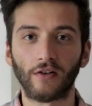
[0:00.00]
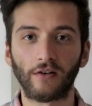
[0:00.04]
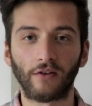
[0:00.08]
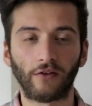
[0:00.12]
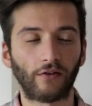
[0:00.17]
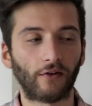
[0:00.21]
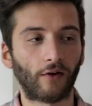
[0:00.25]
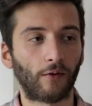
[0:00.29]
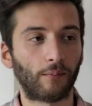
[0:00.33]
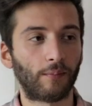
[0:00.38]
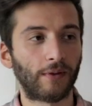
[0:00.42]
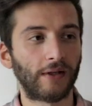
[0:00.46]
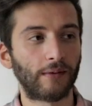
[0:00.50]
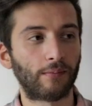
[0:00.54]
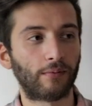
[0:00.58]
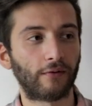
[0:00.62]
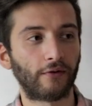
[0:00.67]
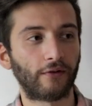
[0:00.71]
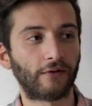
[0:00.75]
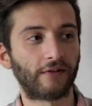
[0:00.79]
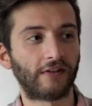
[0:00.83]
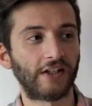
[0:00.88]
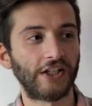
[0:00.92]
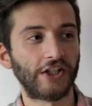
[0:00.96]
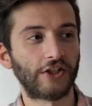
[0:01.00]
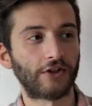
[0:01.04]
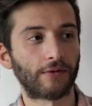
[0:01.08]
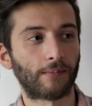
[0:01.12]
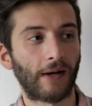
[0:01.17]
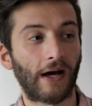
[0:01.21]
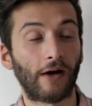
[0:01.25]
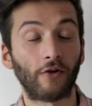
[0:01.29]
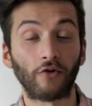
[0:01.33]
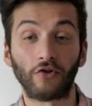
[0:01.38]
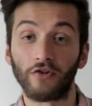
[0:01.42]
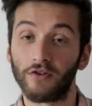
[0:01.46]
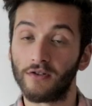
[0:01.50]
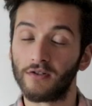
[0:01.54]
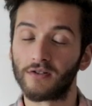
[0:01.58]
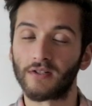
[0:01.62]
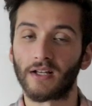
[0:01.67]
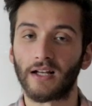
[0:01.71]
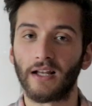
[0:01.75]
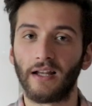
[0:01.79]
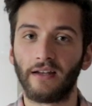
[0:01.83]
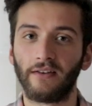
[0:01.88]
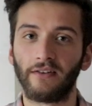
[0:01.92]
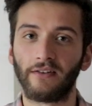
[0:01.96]
And so people who teach about juice
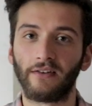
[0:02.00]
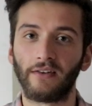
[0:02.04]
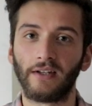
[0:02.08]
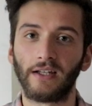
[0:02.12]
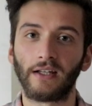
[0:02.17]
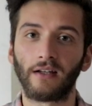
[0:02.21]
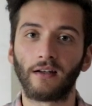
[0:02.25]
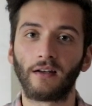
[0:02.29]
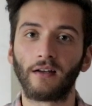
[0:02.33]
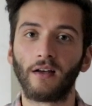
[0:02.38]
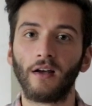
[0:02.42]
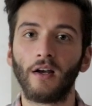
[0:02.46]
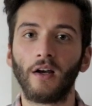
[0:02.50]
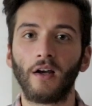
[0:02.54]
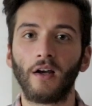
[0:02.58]
cleansing